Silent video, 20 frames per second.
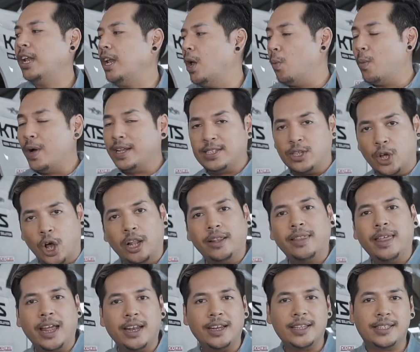Now once all
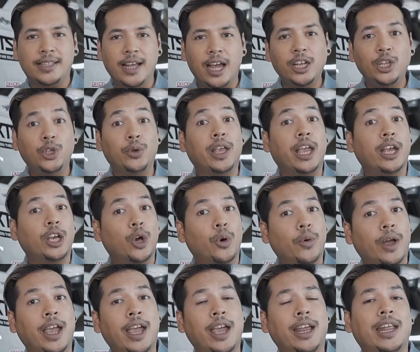that is done, you can
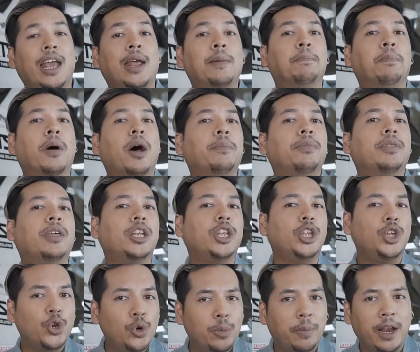go ahead and pop the
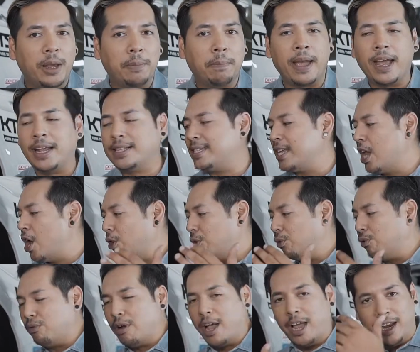new brake pads
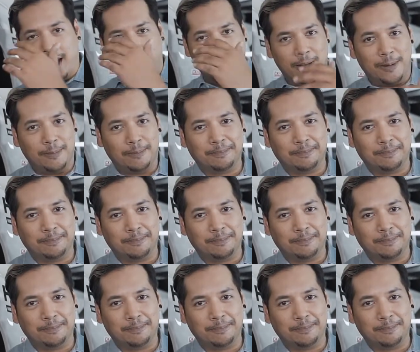right in.